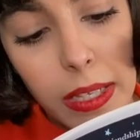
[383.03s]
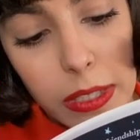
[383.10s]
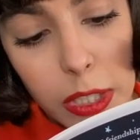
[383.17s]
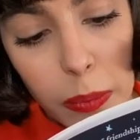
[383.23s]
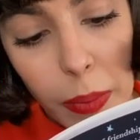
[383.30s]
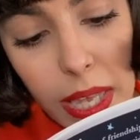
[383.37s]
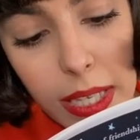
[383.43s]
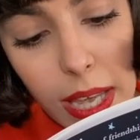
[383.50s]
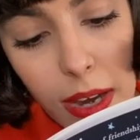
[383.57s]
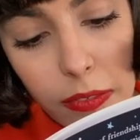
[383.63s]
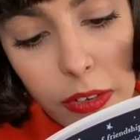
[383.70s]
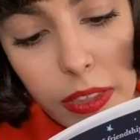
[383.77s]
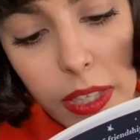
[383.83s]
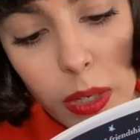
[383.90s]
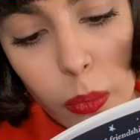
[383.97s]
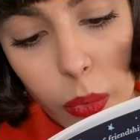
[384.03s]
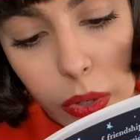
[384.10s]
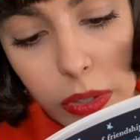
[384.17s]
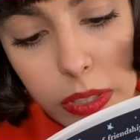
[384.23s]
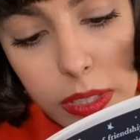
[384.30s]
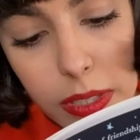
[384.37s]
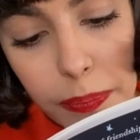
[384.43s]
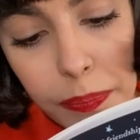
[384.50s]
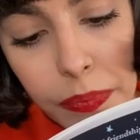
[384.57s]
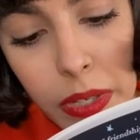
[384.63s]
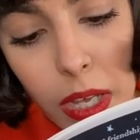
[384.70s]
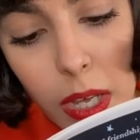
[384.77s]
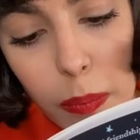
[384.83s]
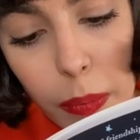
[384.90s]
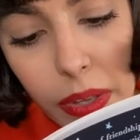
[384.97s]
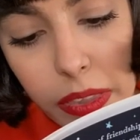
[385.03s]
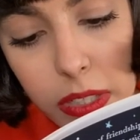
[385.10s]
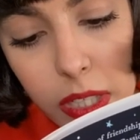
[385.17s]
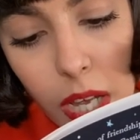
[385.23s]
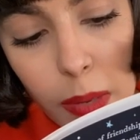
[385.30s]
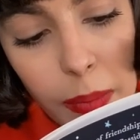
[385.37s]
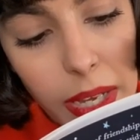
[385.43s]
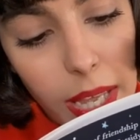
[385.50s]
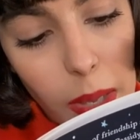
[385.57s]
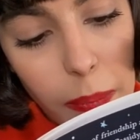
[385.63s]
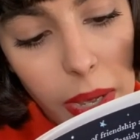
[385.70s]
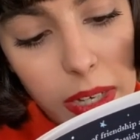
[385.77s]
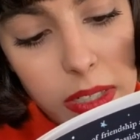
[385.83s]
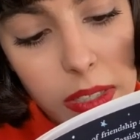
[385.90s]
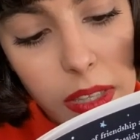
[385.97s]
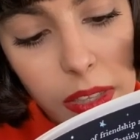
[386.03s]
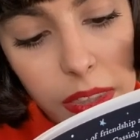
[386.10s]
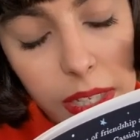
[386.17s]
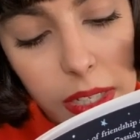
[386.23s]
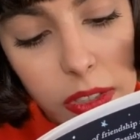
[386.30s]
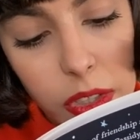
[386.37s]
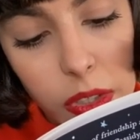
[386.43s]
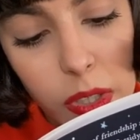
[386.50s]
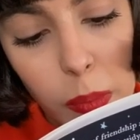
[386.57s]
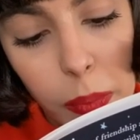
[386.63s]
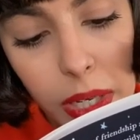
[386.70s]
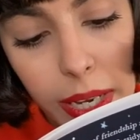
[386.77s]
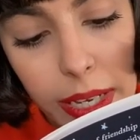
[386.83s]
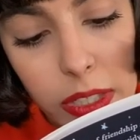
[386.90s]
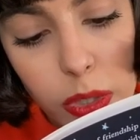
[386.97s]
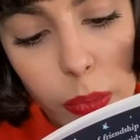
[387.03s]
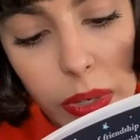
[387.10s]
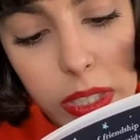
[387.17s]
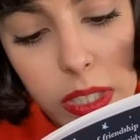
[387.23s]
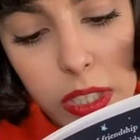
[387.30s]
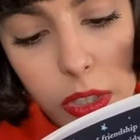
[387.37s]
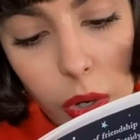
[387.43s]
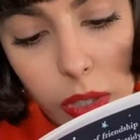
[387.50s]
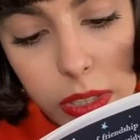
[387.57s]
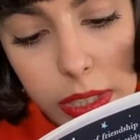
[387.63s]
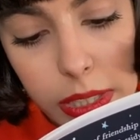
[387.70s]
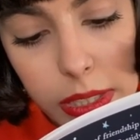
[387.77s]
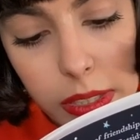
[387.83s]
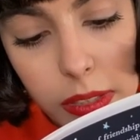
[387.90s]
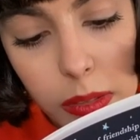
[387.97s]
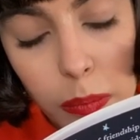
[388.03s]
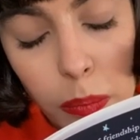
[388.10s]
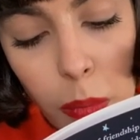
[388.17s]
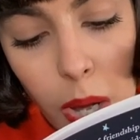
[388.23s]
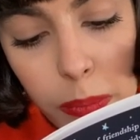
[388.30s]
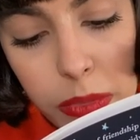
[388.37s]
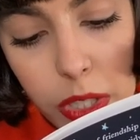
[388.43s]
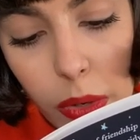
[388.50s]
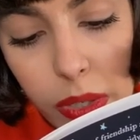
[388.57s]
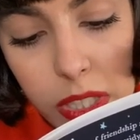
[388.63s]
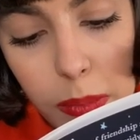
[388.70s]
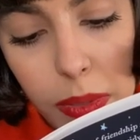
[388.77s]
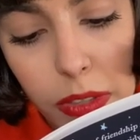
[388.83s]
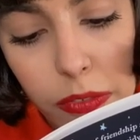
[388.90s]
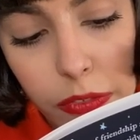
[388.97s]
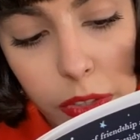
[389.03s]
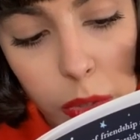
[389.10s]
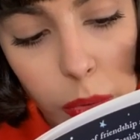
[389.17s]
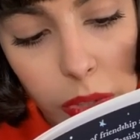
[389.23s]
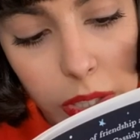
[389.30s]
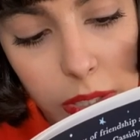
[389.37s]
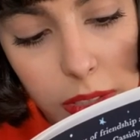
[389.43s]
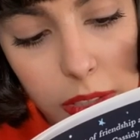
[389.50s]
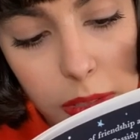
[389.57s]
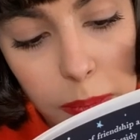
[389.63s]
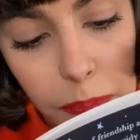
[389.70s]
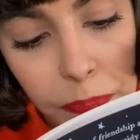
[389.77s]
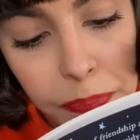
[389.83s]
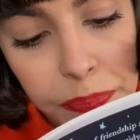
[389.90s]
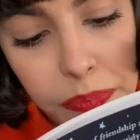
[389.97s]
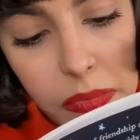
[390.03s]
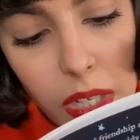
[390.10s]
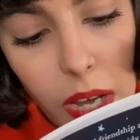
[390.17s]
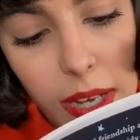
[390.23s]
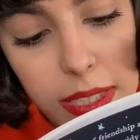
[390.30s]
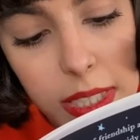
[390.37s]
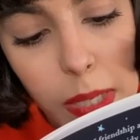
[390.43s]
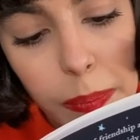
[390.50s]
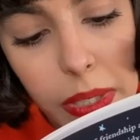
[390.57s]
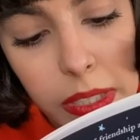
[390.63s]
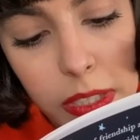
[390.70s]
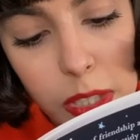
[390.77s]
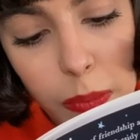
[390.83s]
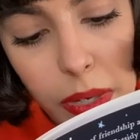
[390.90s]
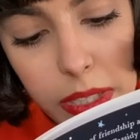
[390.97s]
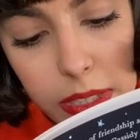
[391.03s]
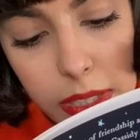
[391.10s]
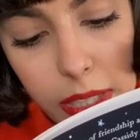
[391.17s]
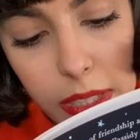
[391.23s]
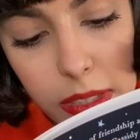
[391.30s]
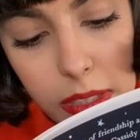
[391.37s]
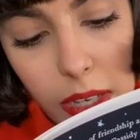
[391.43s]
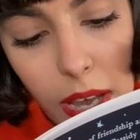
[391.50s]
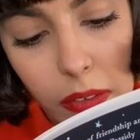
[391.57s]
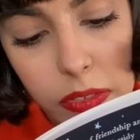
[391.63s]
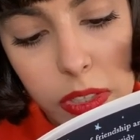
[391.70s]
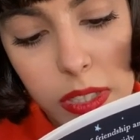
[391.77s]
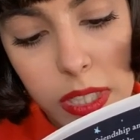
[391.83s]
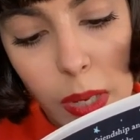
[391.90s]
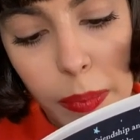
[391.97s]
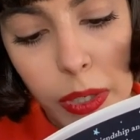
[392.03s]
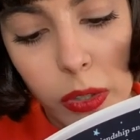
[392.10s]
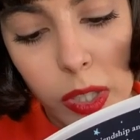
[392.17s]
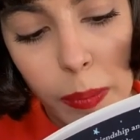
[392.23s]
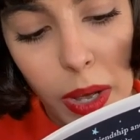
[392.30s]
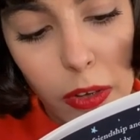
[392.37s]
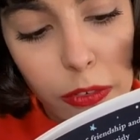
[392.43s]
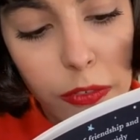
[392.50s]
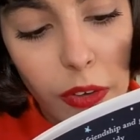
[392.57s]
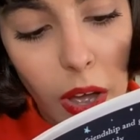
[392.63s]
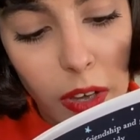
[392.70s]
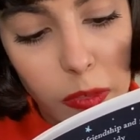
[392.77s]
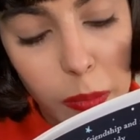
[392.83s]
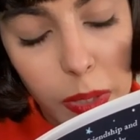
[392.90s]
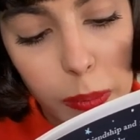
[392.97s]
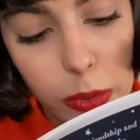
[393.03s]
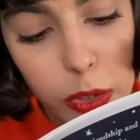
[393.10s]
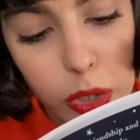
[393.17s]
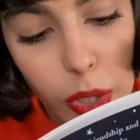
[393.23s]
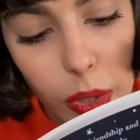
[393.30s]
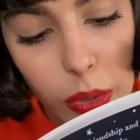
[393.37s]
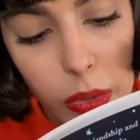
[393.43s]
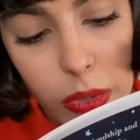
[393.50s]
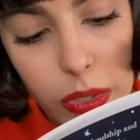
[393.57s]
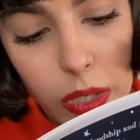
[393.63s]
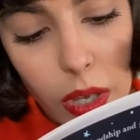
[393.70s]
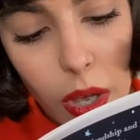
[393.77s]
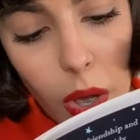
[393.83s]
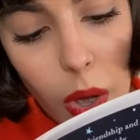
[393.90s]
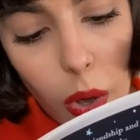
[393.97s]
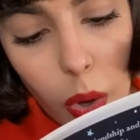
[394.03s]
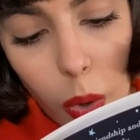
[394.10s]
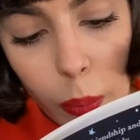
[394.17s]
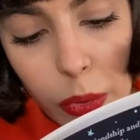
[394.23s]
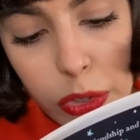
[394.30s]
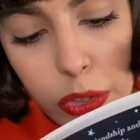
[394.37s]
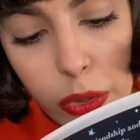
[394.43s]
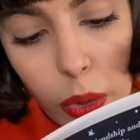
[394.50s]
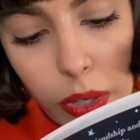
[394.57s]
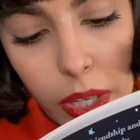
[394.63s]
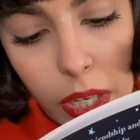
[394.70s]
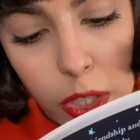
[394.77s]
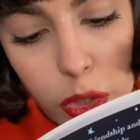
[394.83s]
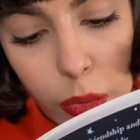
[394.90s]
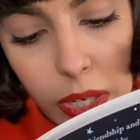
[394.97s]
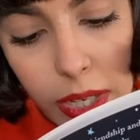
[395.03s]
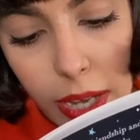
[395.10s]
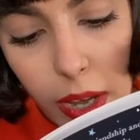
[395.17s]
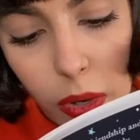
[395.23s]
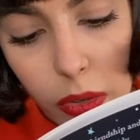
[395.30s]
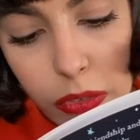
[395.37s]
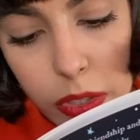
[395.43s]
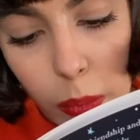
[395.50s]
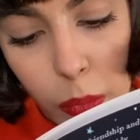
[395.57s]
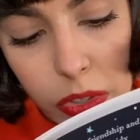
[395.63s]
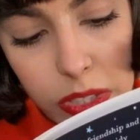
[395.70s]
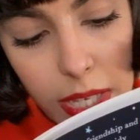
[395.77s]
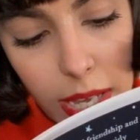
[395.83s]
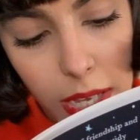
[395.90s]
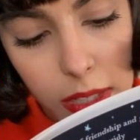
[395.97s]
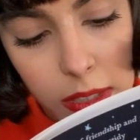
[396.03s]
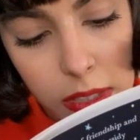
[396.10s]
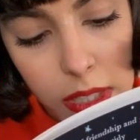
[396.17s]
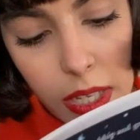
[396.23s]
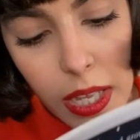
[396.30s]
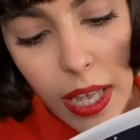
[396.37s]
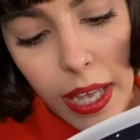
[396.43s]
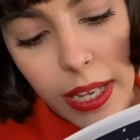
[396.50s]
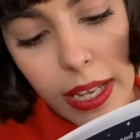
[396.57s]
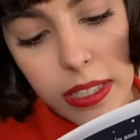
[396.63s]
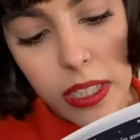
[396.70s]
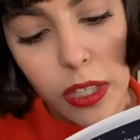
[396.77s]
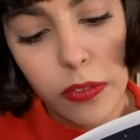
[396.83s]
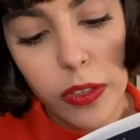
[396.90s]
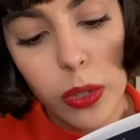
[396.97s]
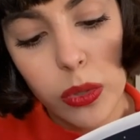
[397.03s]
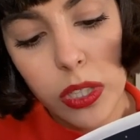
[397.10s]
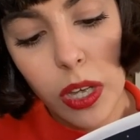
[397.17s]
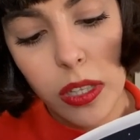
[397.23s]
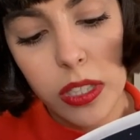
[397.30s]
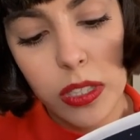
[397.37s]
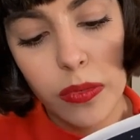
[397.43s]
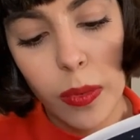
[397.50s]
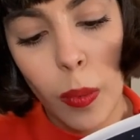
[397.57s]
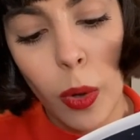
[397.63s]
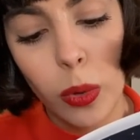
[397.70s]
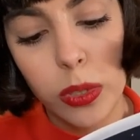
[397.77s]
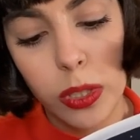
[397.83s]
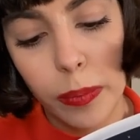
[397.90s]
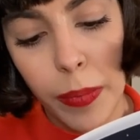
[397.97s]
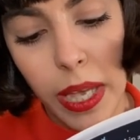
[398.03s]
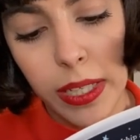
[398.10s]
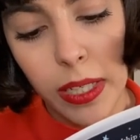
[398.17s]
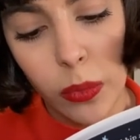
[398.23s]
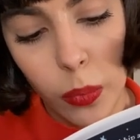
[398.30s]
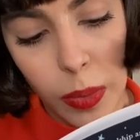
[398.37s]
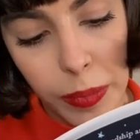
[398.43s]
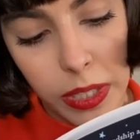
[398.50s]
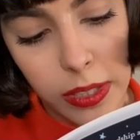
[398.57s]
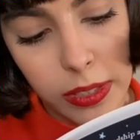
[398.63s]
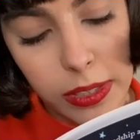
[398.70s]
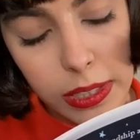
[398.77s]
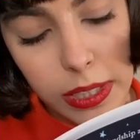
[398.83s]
To make everything worse, by the time I get back to the theatre, the play's already started. Mum's going to be furious. I slip into my seat after stepping on about 5 people's toes, almost knocking a drink out of someone's hand and getting a few tuts from older men and women.